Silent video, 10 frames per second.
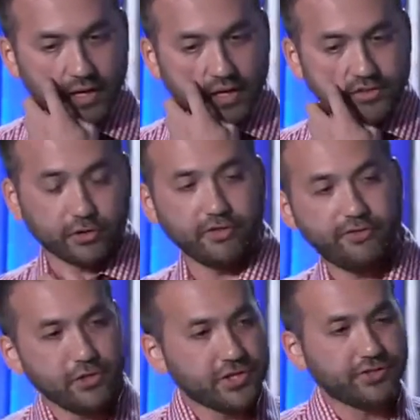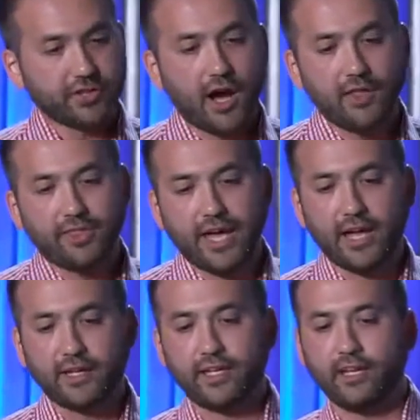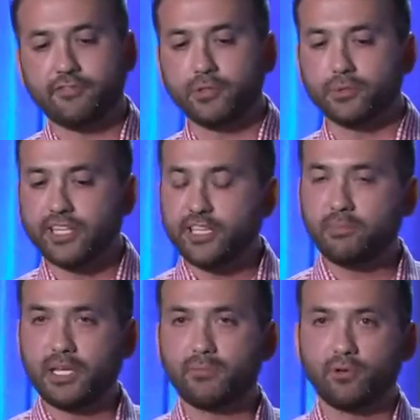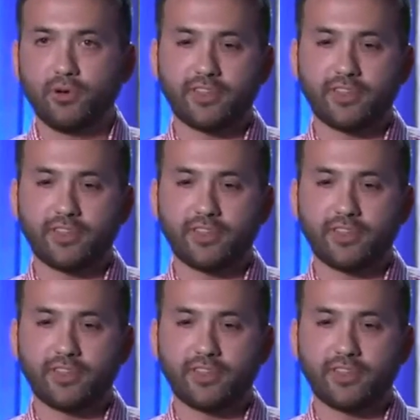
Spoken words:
So Confucius taught that if you lead people with